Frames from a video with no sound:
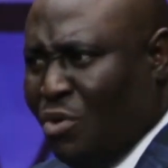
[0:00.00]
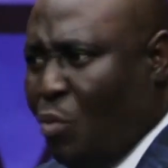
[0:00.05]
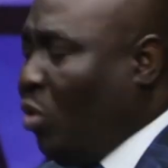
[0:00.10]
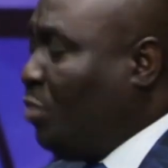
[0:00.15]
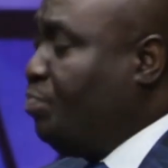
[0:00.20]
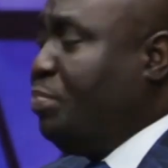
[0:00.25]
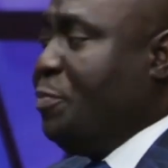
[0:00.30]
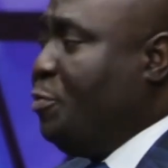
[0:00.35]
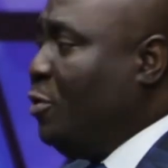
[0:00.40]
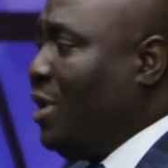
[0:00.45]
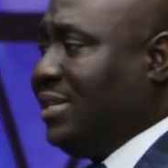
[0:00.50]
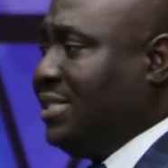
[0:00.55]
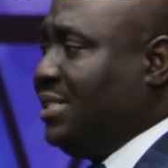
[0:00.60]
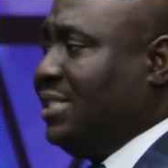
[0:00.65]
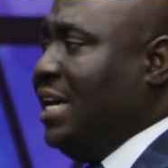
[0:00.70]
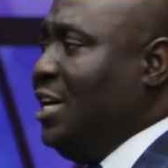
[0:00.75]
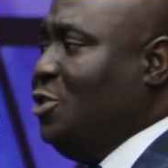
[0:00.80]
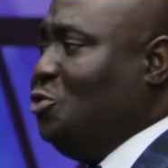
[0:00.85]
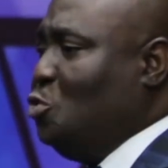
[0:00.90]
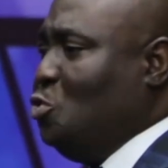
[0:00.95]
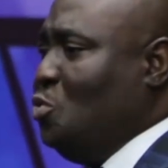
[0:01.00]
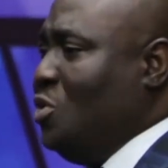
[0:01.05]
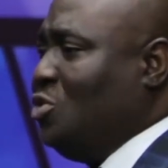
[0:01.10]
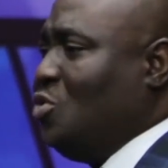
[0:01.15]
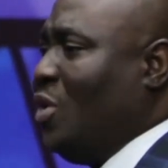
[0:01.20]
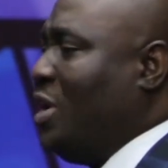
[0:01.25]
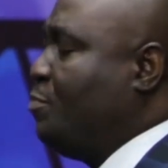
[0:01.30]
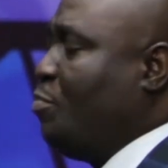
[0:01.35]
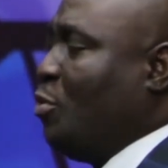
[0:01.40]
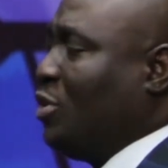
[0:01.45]
What people are saying to you
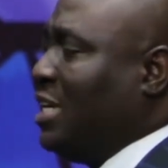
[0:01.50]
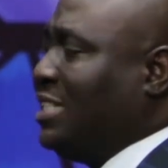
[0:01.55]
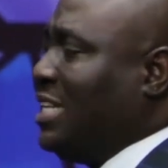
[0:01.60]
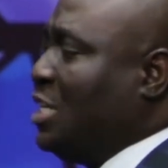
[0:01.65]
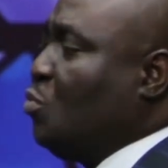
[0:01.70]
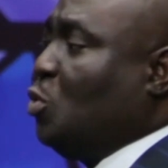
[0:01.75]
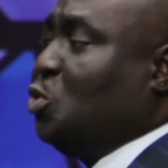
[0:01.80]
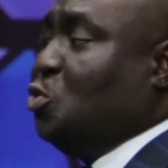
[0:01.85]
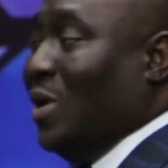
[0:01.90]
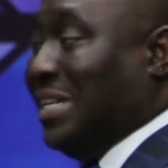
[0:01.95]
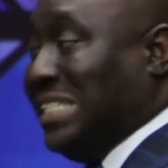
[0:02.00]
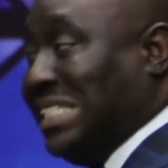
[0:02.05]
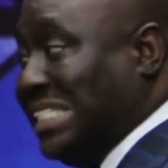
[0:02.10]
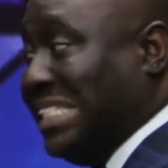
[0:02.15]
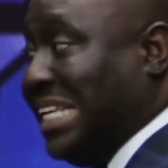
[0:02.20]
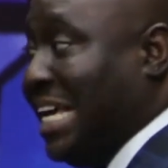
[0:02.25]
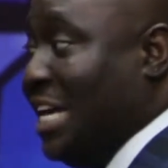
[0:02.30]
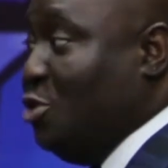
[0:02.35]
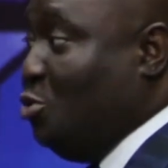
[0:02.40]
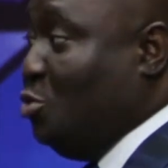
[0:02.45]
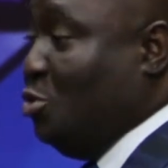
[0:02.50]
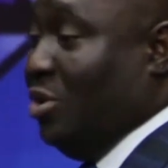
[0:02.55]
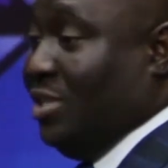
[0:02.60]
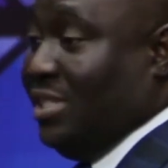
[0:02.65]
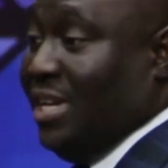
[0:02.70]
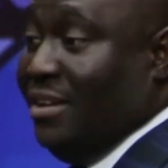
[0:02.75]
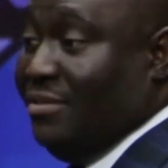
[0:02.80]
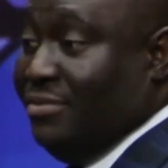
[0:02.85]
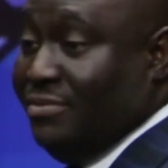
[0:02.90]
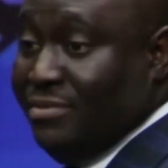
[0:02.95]
is not important as what you are saying to
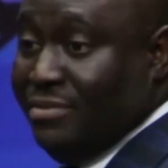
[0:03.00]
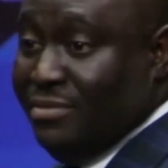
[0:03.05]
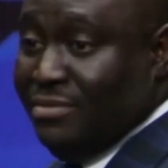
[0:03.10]
yourself.